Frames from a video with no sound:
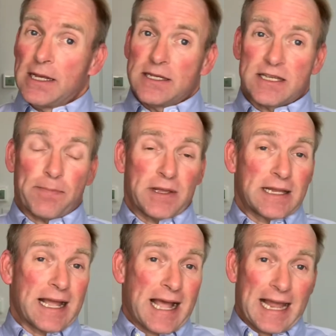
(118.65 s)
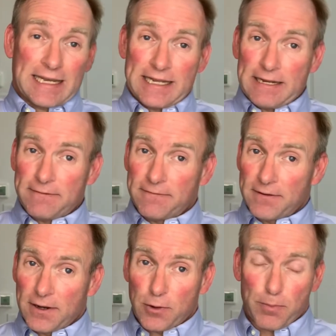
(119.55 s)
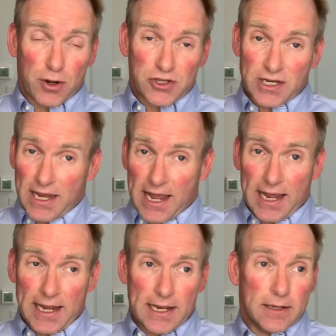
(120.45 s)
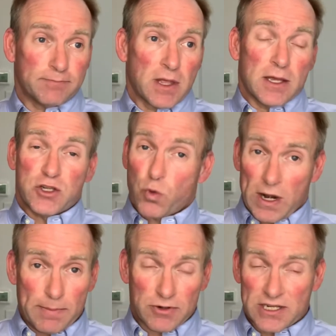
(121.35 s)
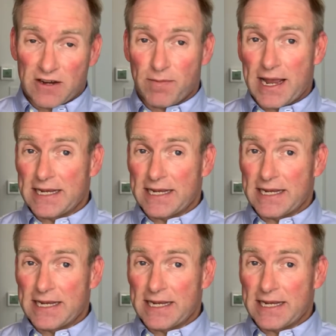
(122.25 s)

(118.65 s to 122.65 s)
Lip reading: Something like I leave, person A 20% of my